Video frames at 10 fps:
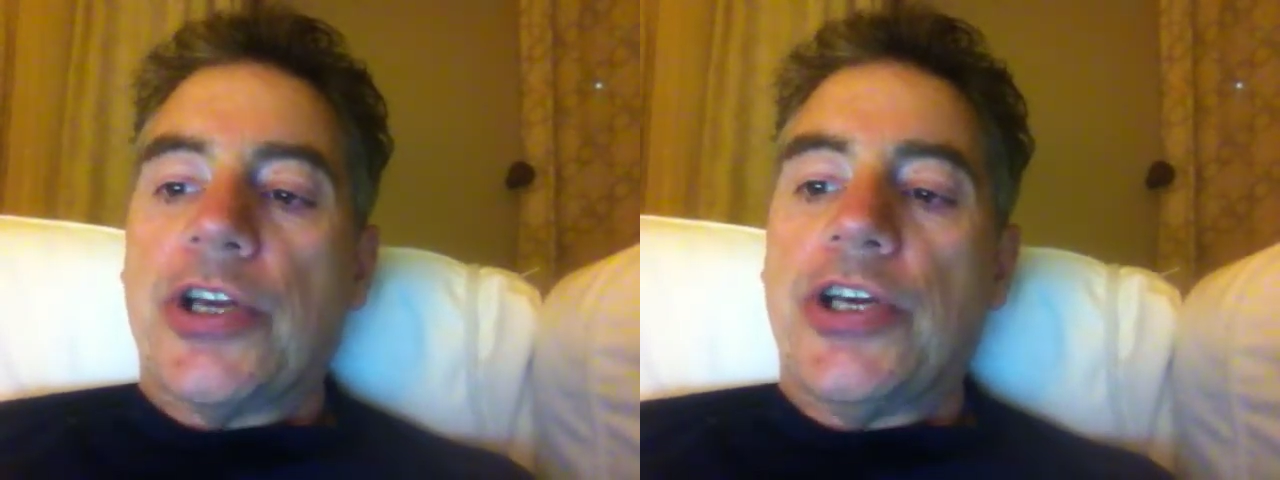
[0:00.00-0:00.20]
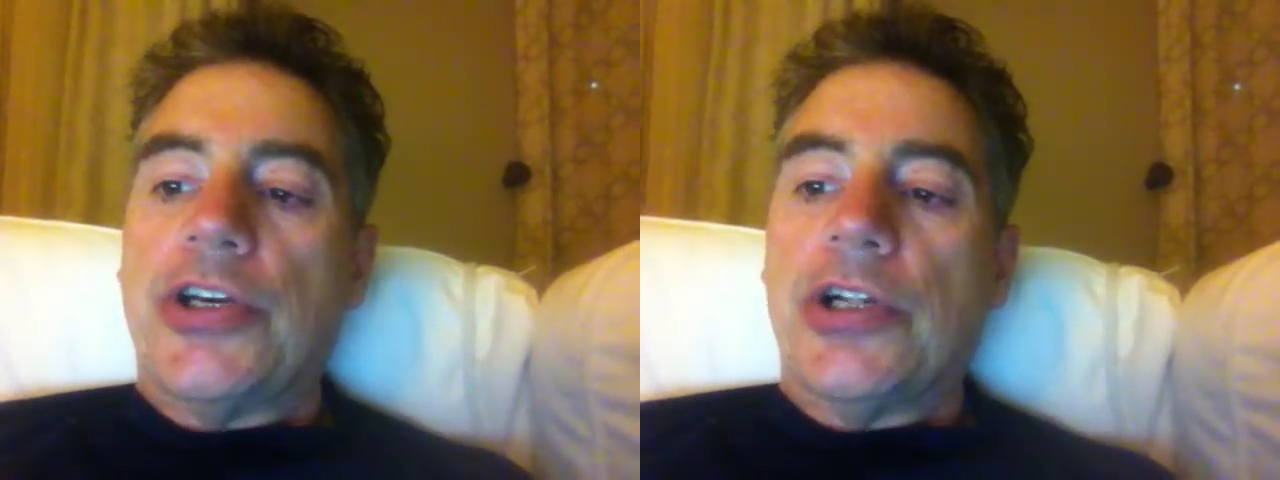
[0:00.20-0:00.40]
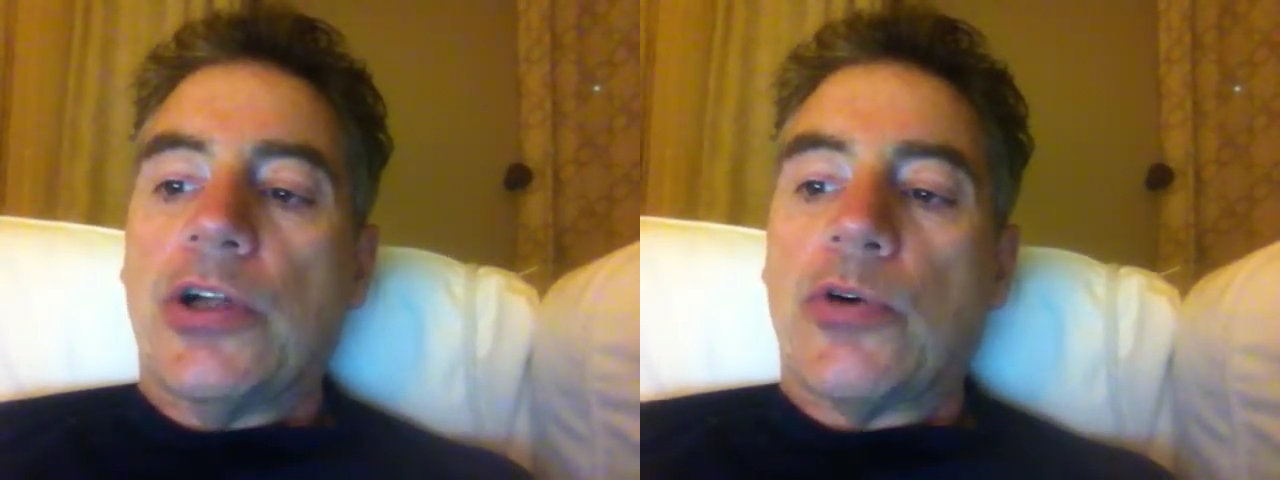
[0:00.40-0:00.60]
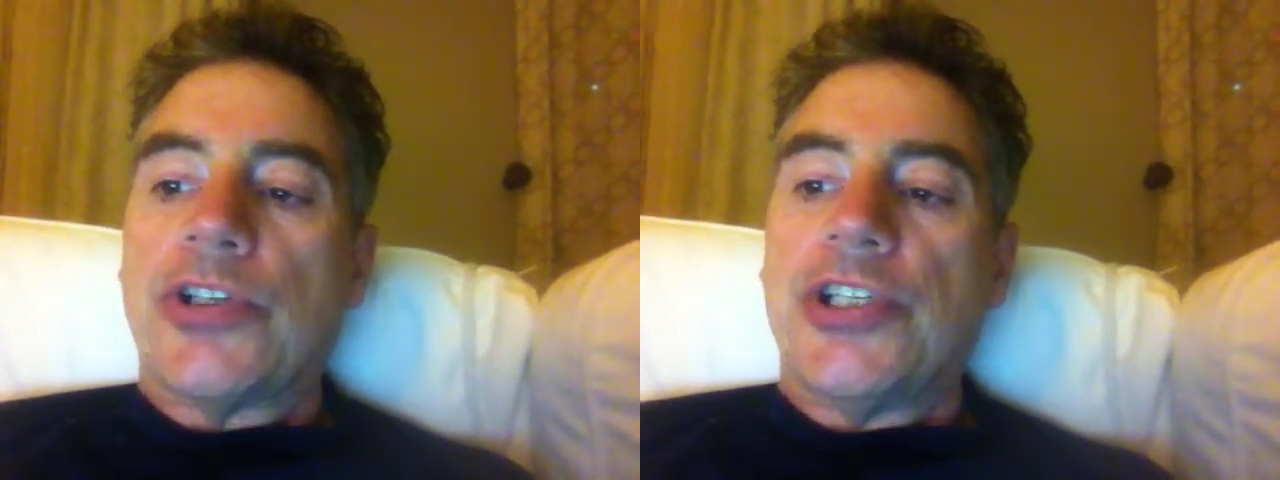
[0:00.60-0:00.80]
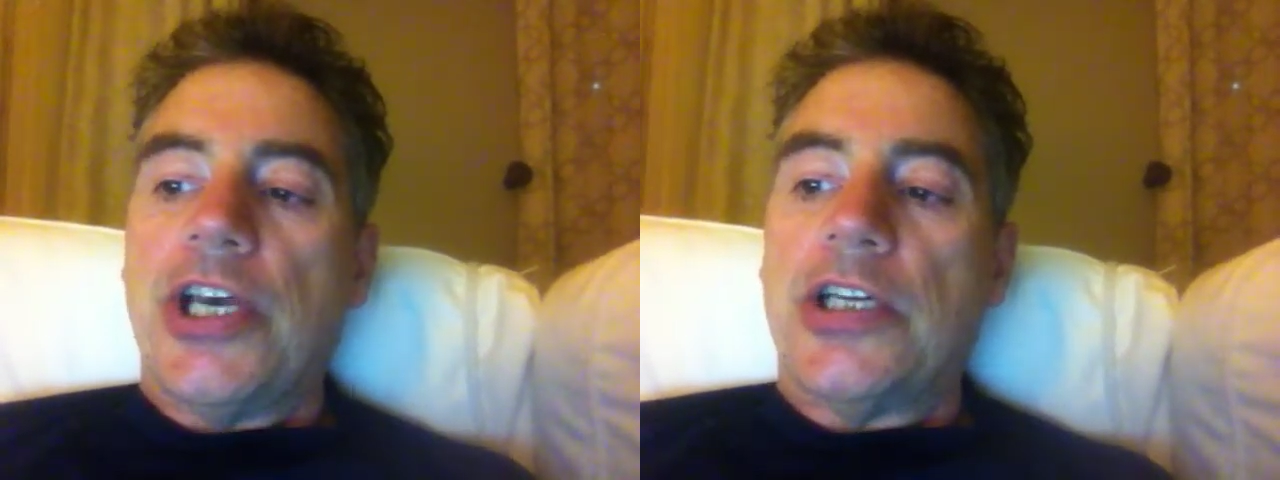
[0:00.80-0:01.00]
kill or
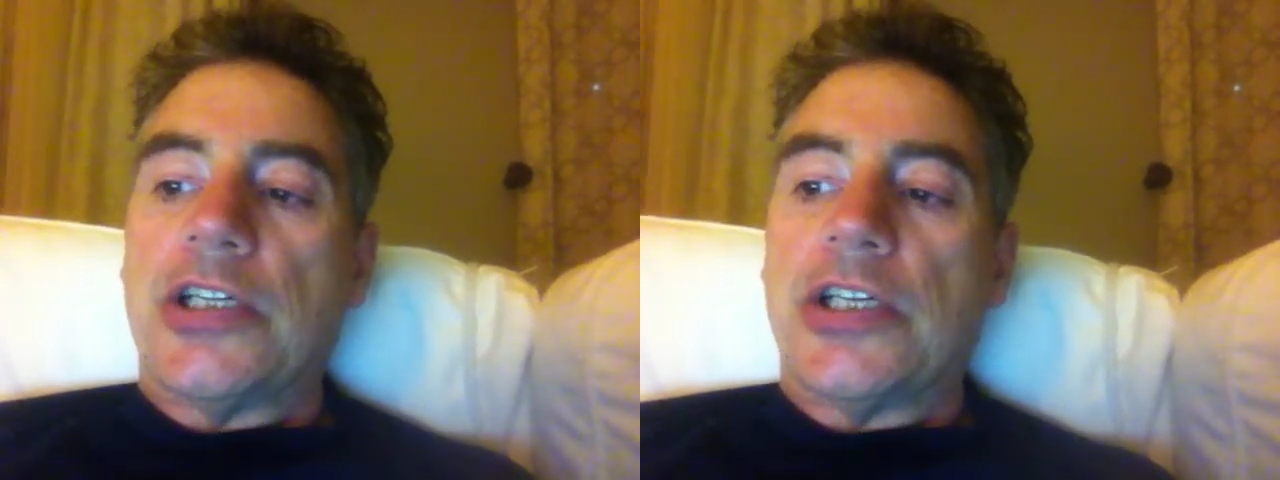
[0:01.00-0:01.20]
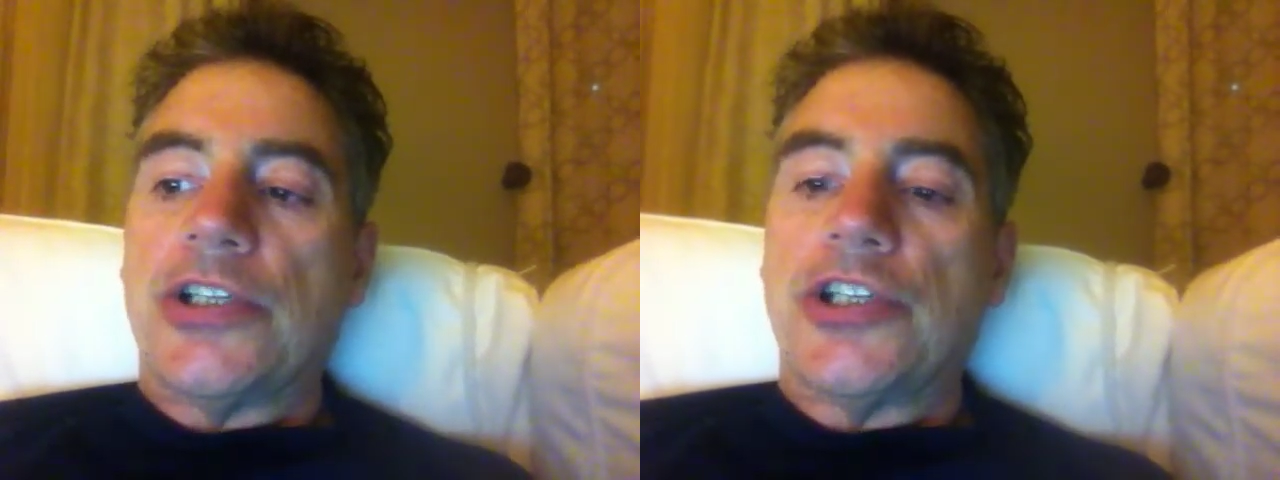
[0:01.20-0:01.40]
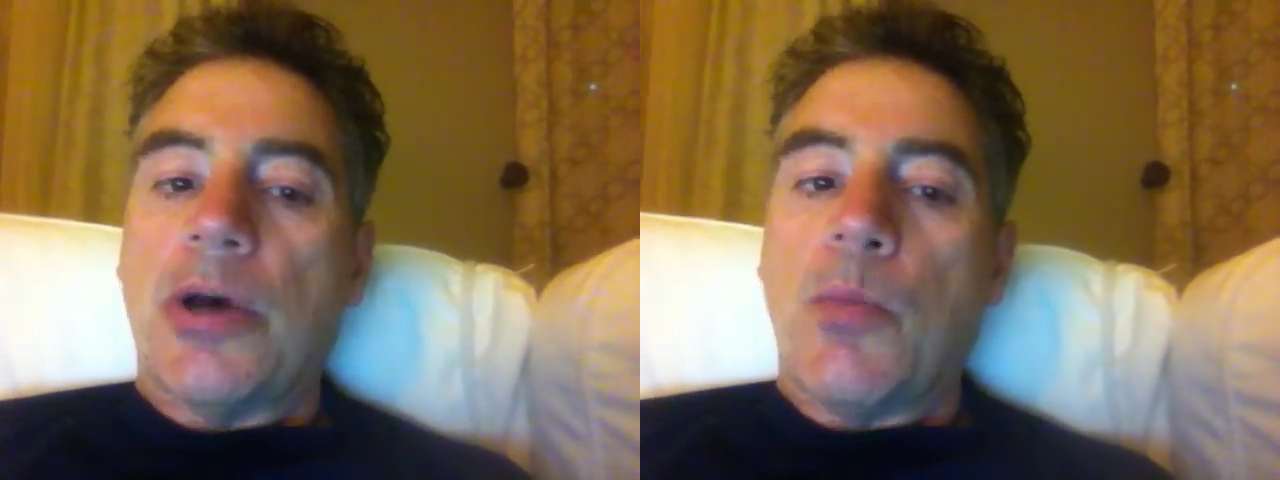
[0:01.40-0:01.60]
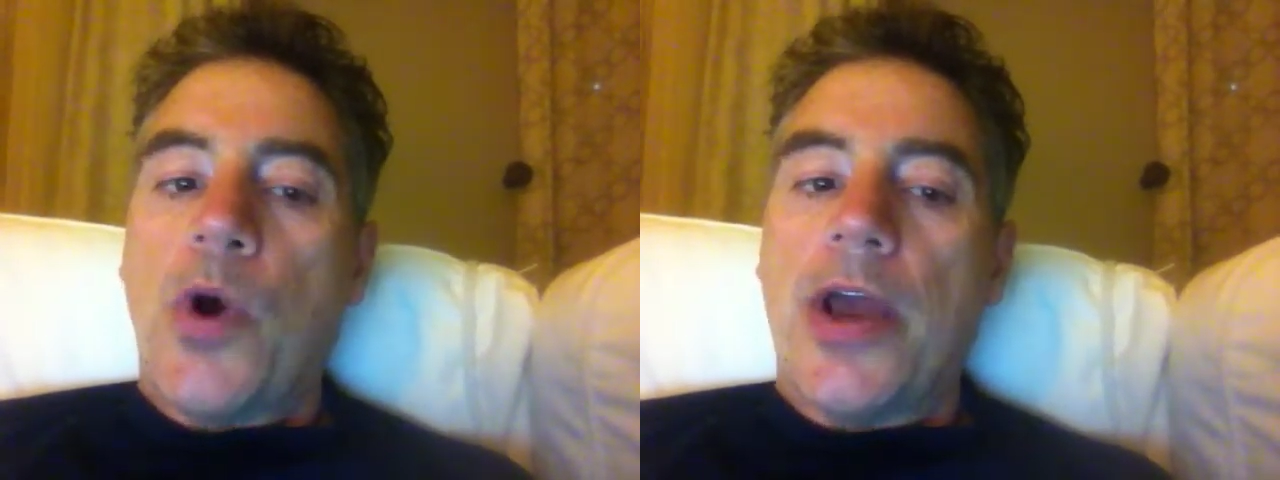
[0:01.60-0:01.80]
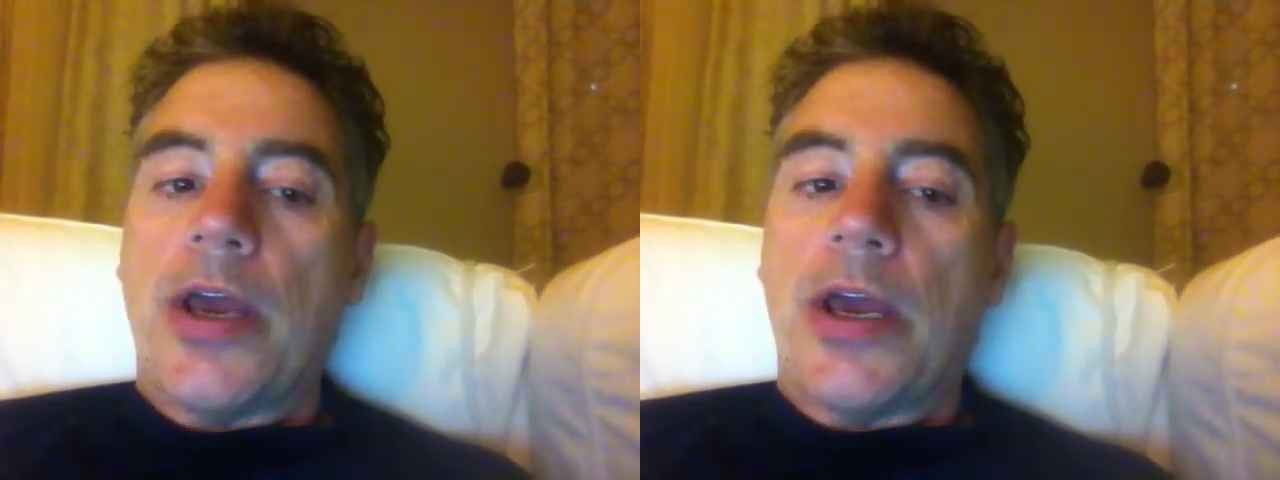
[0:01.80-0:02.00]
signal in some
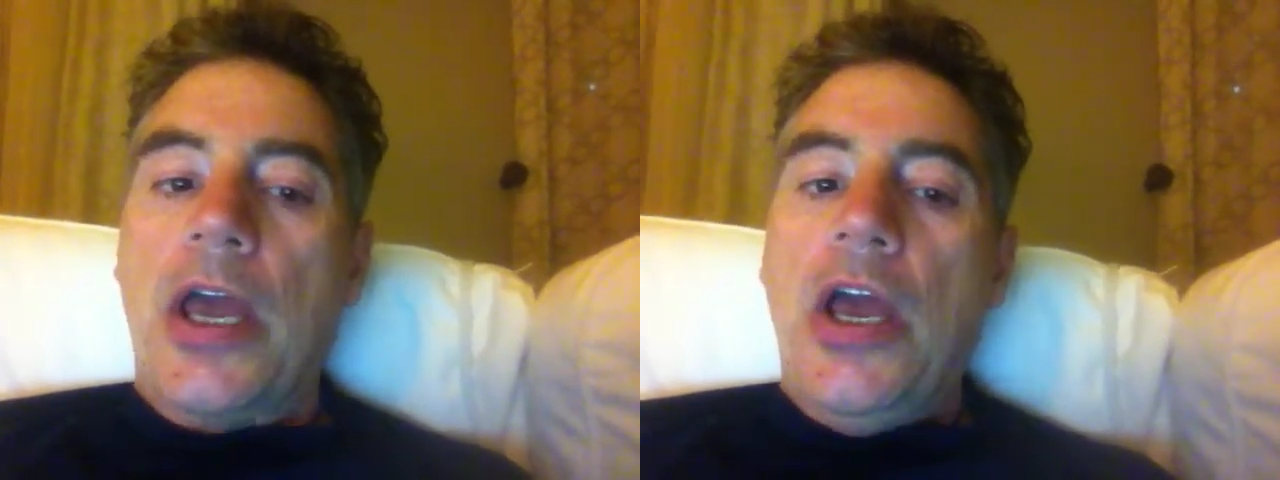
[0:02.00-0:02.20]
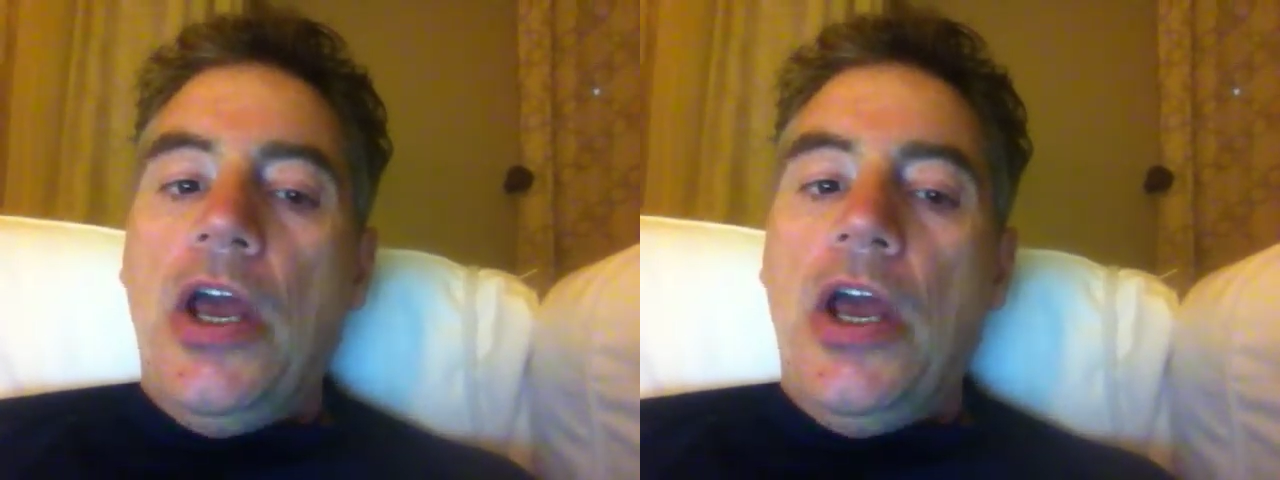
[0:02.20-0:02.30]
way.